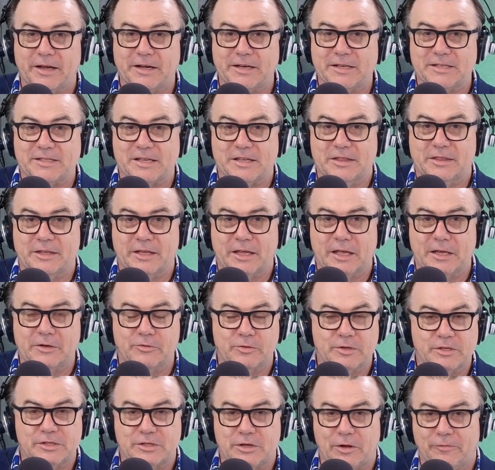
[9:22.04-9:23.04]
it is in the
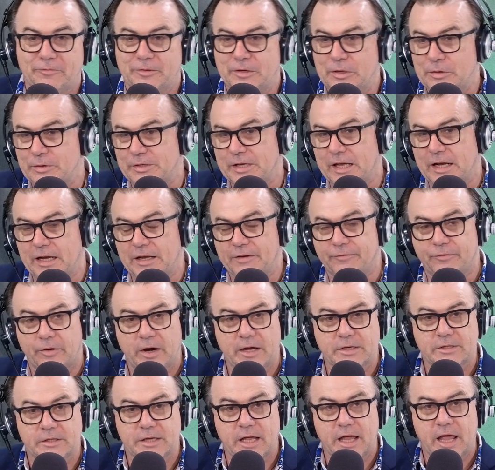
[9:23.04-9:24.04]
interests of New Zealand for
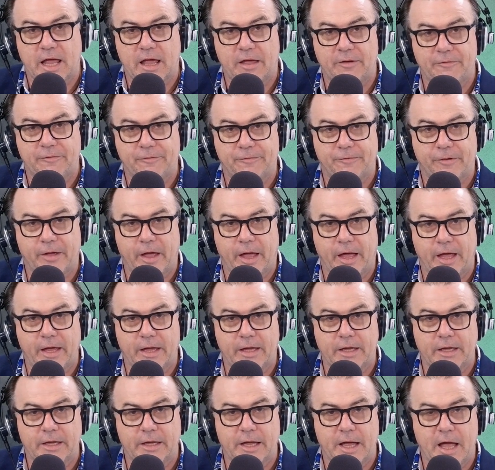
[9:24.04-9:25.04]
us to have
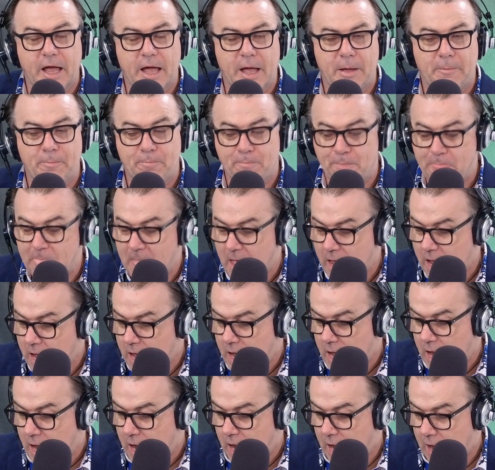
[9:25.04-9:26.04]
a
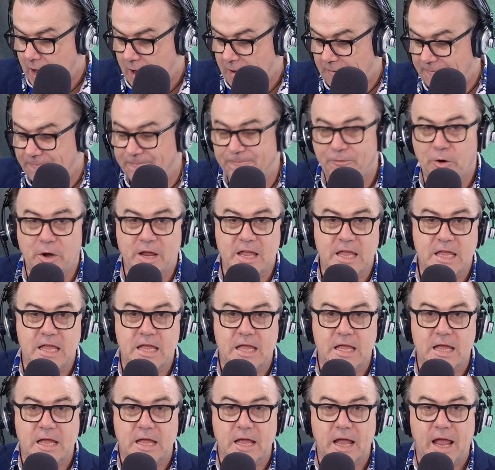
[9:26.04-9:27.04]

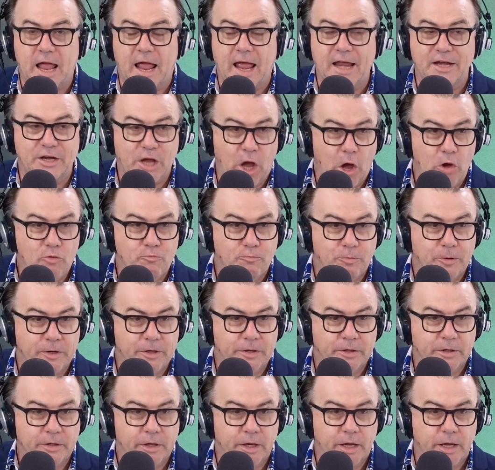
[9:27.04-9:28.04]
free and
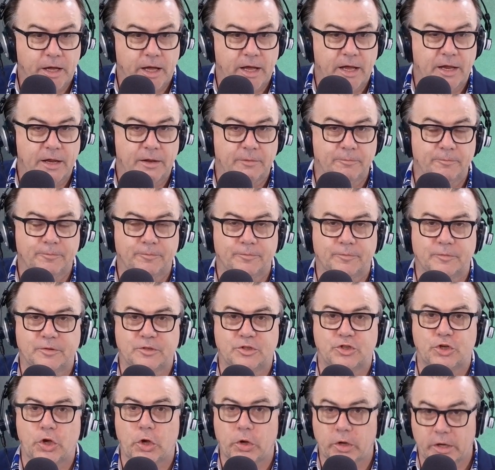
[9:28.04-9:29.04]
open
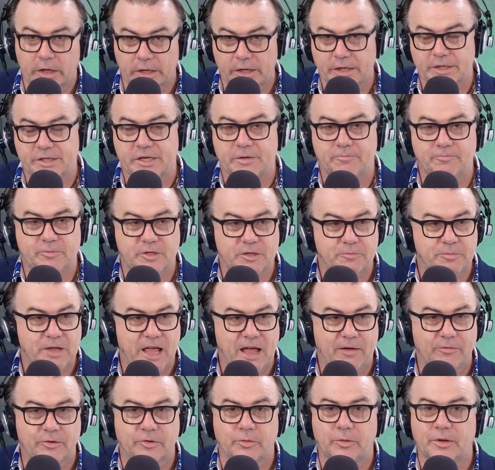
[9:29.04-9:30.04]
journalism to be
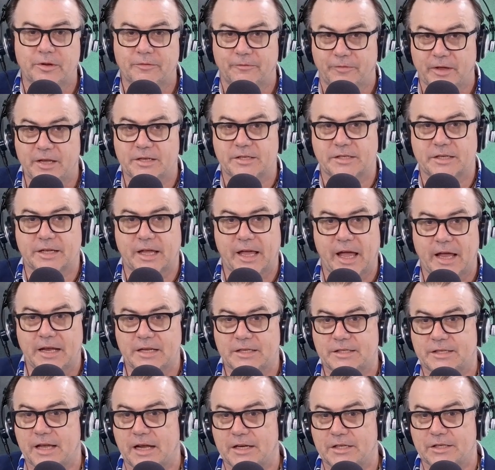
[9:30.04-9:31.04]
able to
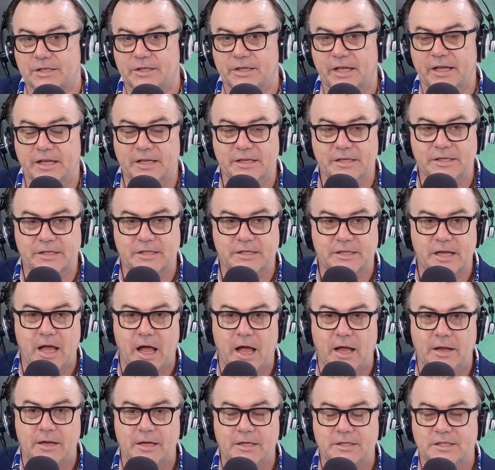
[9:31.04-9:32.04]
investigate such things.
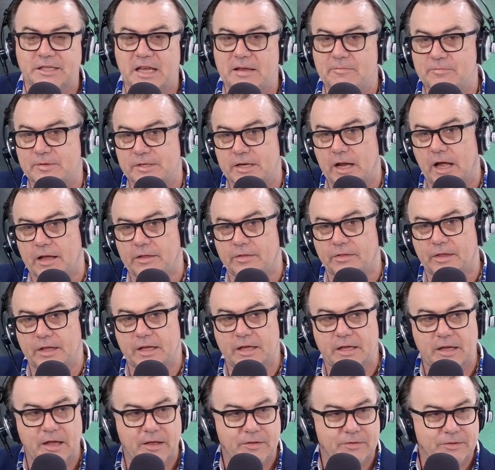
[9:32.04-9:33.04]
It seems like
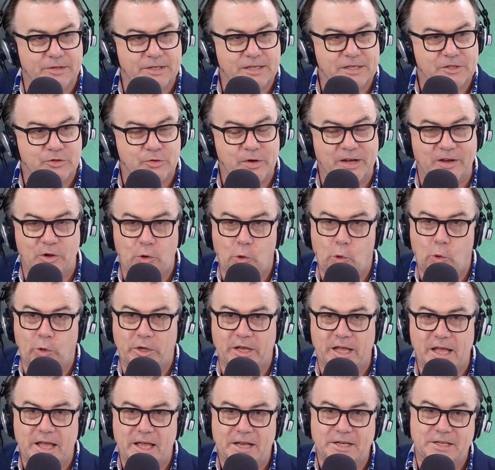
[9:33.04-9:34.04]
the district
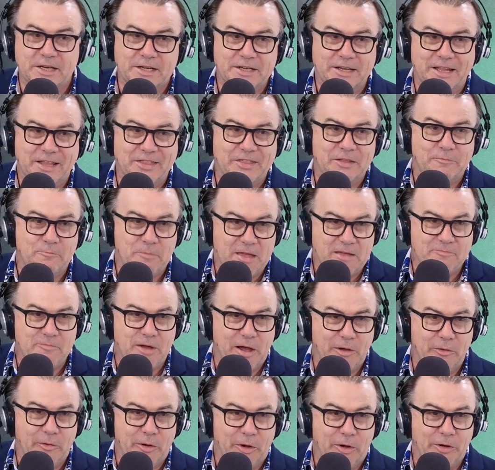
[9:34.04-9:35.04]
court didn't get the
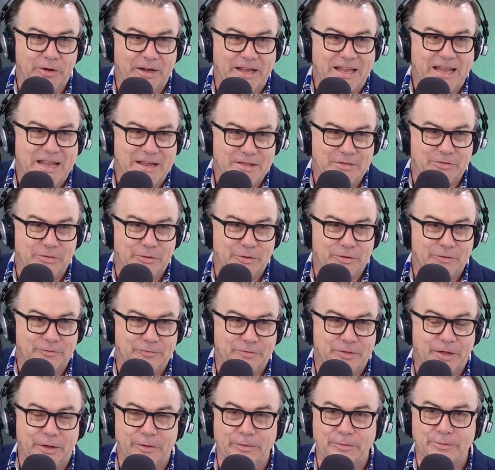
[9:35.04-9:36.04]
memo on either
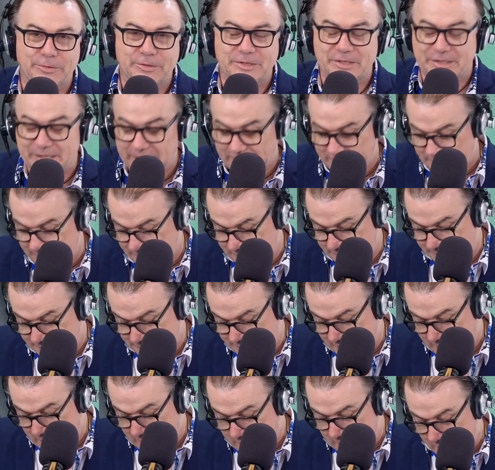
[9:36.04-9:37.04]
of those
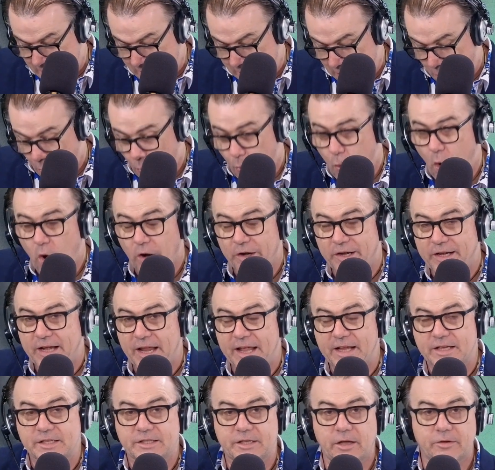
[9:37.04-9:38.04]
things. What
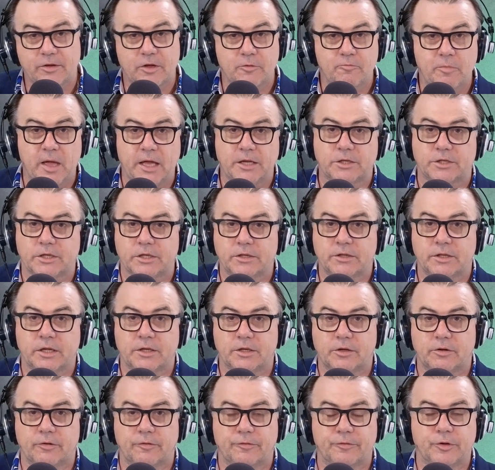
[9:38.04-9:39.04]
next, though? You mentioned
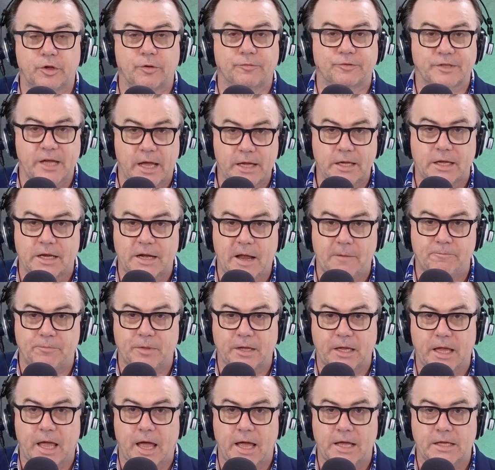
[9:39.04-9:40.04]
that you've taken up
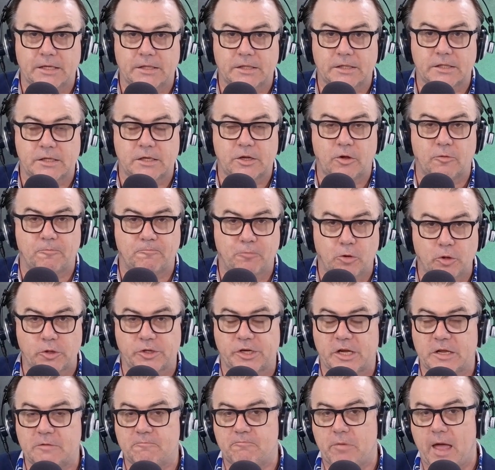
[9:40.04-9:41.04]
the case, you're
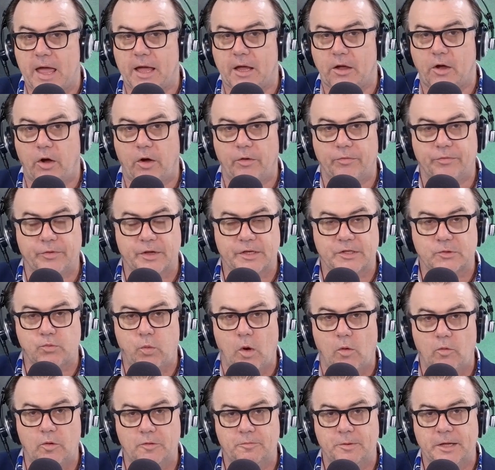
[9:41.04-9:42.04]
pushing back on this.
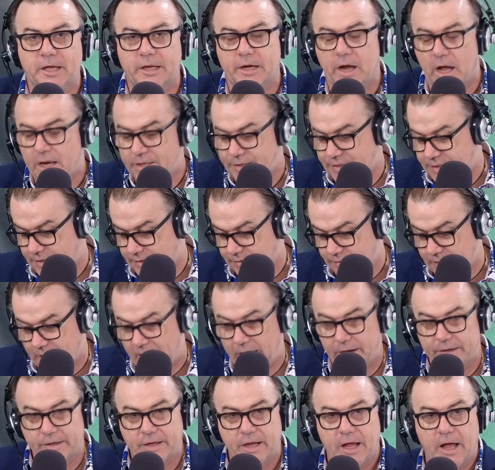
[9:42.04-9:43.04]
What would be an ideal
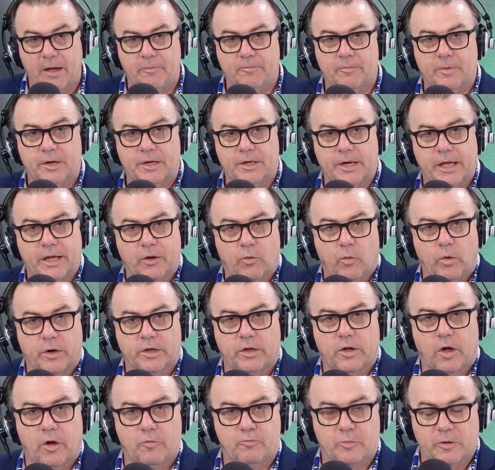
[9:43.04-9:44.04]
outcome? Nick, what are
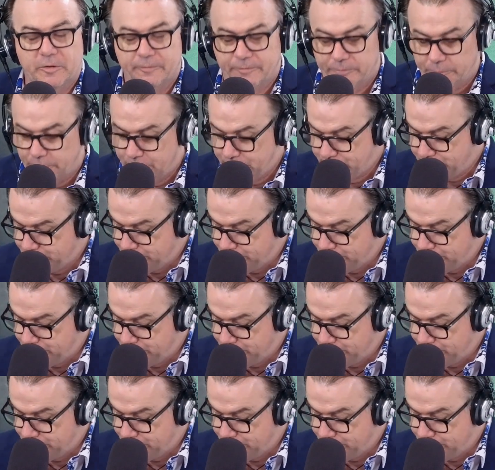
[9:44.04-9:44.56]
you hoping for?